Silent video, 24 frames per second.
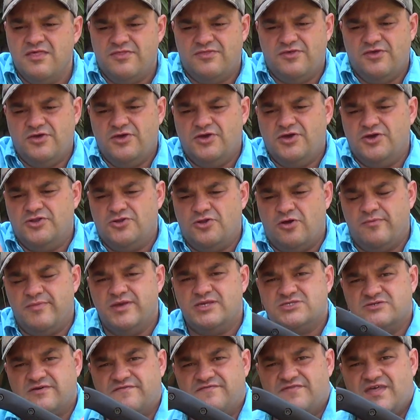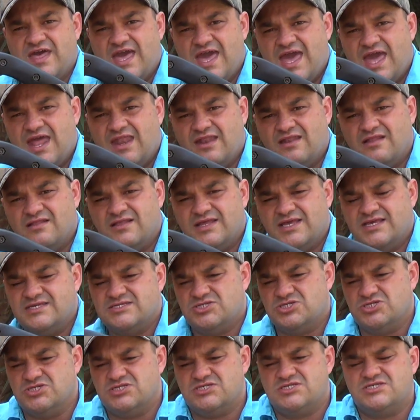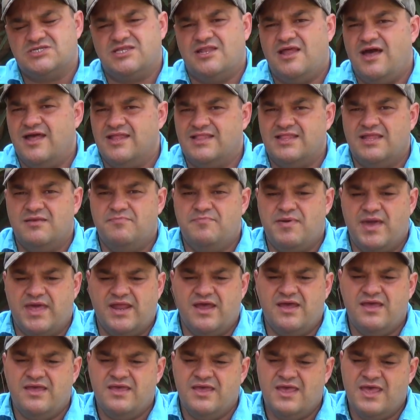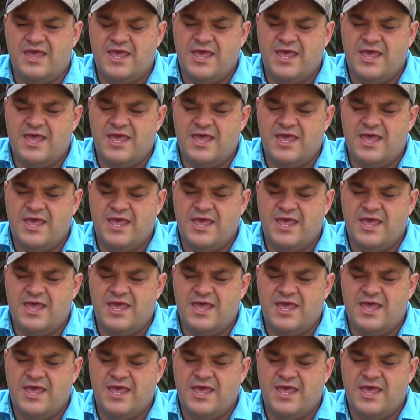The ergonomics of the handle is just slightly better,